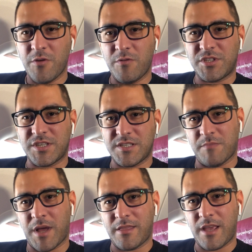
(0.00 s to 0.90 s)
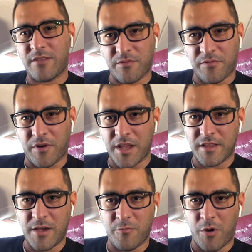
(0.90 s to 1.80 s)
which is Monday to
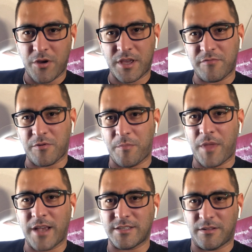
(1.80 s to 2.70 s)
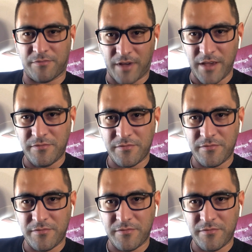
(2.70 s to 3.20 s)
Friday, working from 9 to 5.